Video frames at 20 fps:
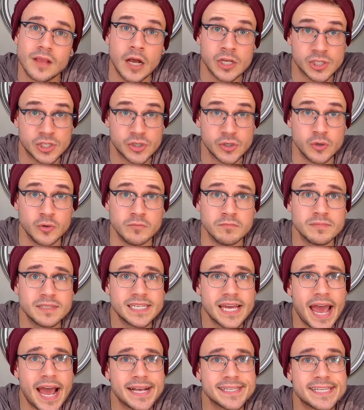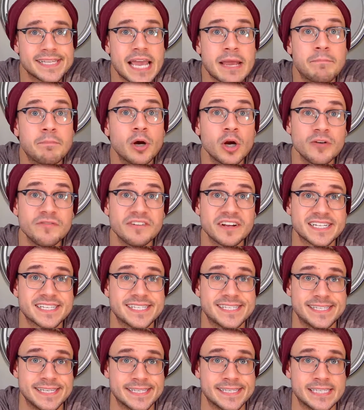assumed as a
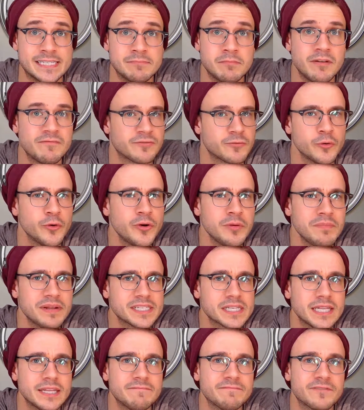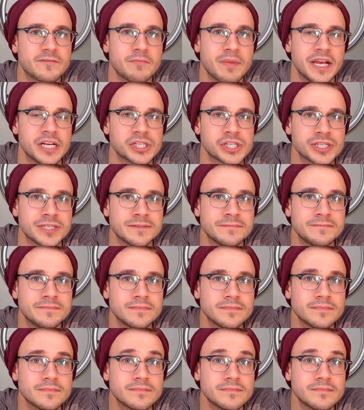perfect system of rudimental information,